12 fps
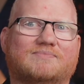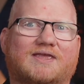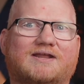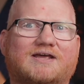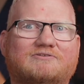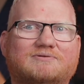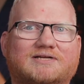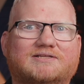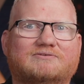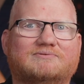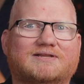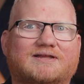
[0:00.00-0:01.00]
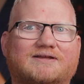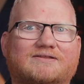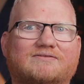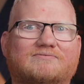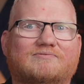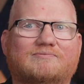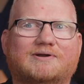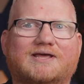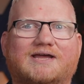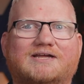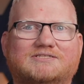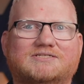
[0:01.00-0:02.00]
And I quickly realized what
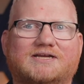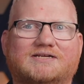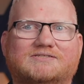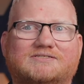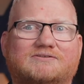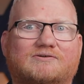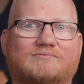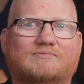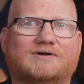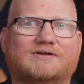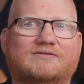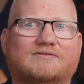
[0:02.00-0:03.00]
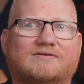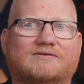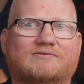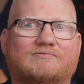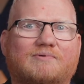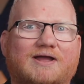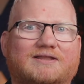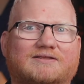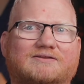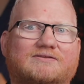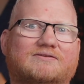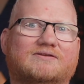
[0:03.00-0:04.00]
I had changed was
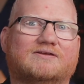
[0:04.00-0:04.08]
Wayland.